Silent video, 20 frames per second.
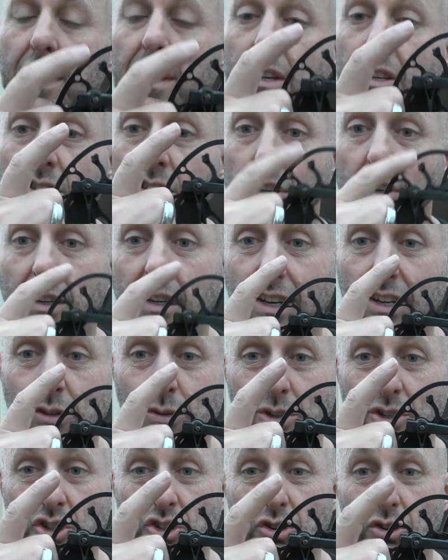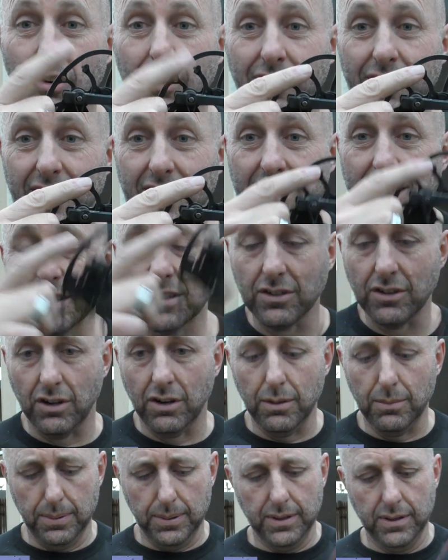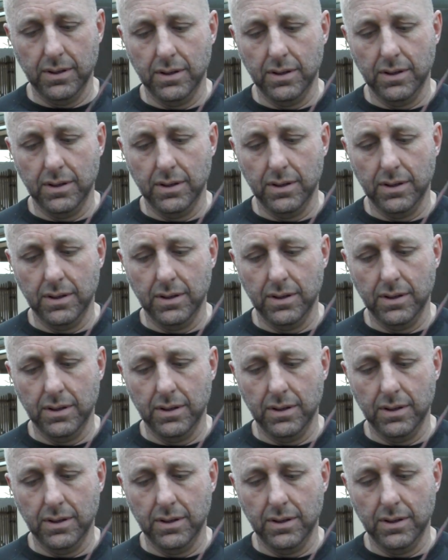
So you need to ensure this stop